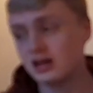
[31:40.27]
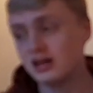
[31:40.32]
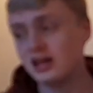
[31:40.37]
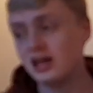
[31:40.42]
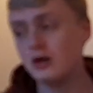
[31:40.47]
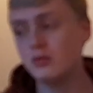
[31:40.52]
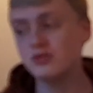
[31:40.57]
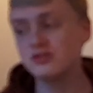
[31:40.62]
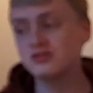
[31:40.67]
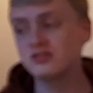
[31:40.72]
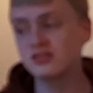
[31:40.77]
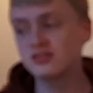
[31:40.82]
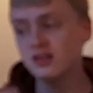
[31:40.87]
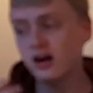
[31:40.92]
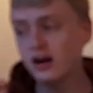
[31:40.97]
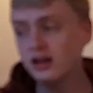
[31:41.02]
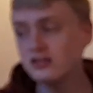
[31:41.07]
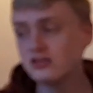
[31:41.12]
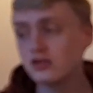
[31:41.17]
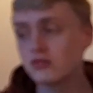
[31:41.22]
It was
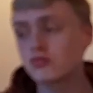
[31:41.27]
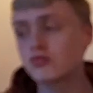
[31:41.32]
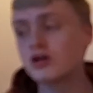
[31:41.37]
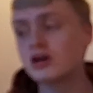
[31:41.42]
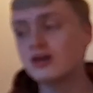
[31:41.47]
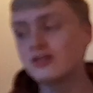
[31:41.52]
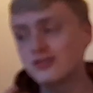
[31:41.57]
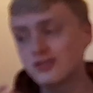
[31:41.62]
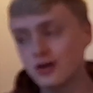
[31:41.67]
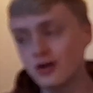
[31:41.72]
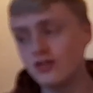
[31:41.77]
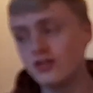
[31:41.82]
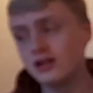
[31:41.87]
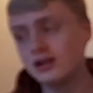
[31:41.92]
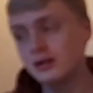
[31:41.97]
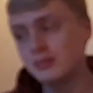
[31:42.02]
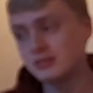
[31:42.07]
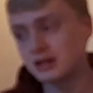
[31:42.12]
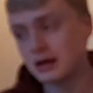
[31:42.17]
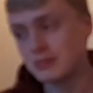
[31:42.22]
designed to reassure the
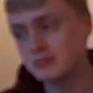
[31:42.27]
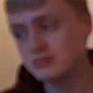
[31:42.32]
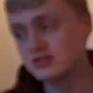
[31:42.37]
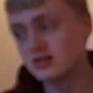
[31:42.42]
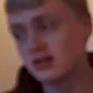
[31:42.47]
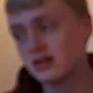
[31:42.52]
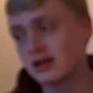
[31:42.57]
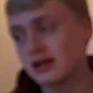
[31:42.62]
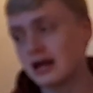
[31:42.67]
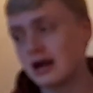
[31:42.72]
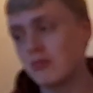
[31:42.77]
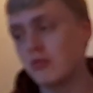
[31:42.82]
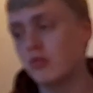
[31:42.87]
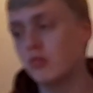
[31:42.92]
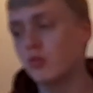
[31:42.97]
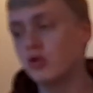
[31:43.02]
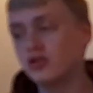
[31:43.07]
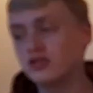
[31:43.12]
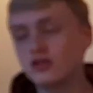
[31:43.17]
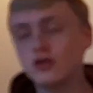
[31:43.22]
Lib Dems that Cameron
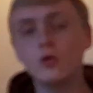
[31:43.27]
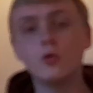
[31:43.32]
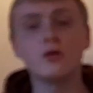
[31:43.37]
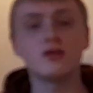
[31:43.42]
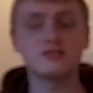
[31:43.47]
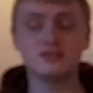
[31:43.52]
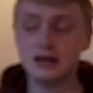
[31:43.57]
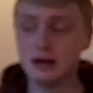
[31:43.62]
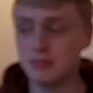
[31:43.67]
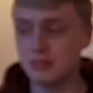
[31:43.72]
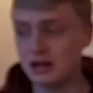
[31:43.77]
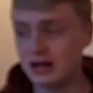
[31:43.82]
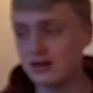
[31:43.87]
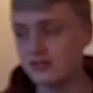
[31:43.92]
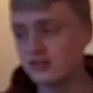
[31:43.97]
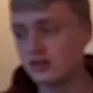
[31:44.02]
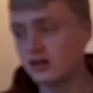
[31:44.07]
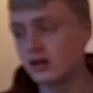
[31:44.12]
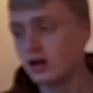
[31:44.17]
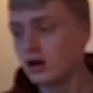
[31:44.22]
wouldn't call a snap
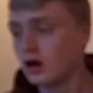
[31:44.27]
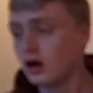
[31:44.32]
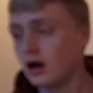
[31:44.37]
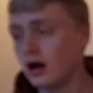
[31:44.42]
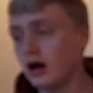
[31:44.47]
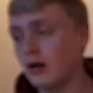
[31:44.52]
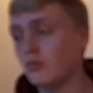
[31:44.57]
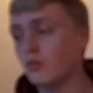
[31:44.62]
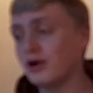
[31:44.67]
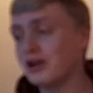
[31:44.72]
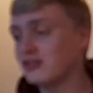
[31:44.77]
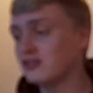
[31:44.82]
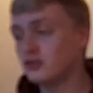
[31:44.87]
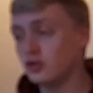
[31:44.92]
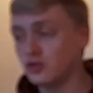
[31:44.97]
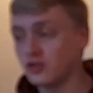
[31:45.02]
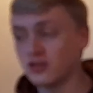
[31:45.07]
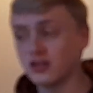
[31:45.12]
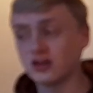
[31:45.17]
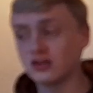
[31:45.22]
election when it
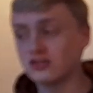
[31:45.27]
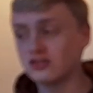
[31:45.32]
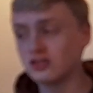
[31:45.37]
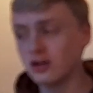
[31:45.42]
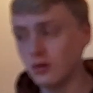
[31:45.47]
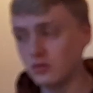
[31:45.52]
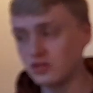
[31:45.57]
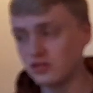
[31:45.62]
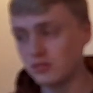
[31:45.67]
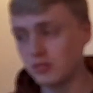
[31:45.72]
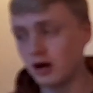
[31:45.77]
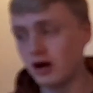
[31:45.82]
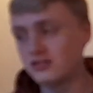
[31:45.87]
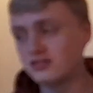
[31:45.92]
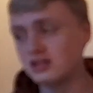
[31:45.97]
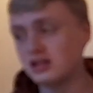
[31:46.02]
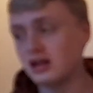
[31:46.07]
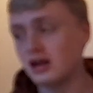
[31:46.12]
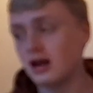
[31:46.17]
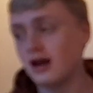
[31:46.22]
suited the Conservative
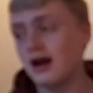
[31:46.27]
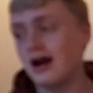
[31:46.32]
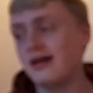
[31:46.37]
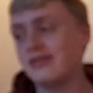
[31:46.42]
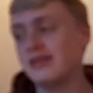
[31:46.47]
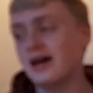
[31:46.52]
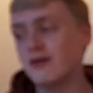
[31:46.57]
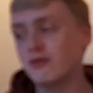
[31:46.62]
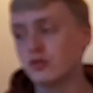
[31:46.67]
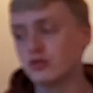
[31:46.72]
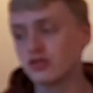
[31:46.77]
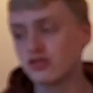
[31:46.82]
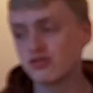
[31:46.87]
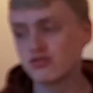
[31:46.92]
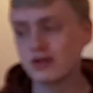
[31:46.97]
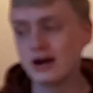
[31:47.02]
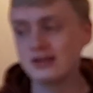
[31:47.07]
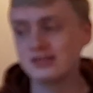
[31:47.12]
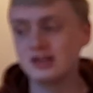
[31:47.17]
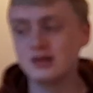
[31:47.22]
Party, and therefore
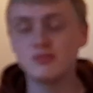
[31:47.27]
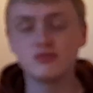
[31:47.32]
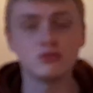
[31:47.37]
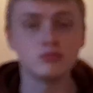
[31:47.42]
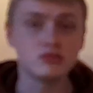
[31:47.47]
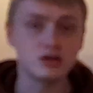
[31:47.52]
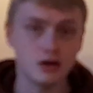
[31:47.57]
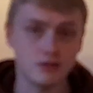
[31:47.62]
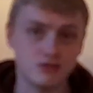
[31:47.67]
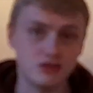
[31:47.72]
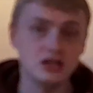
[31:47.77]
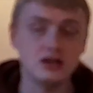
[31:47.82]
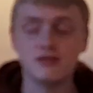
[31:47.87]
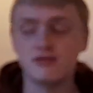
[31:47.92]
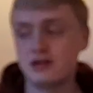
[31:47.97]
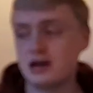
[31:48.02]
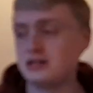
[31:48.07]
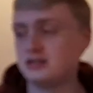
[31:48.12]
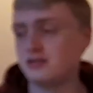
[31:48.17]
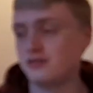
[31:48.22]
distract him from governing
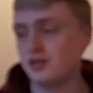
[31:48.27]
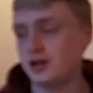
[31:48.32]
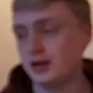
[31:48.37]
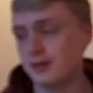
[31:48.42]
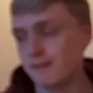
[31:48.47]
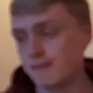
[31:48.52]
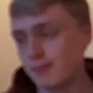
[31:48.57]
effectively.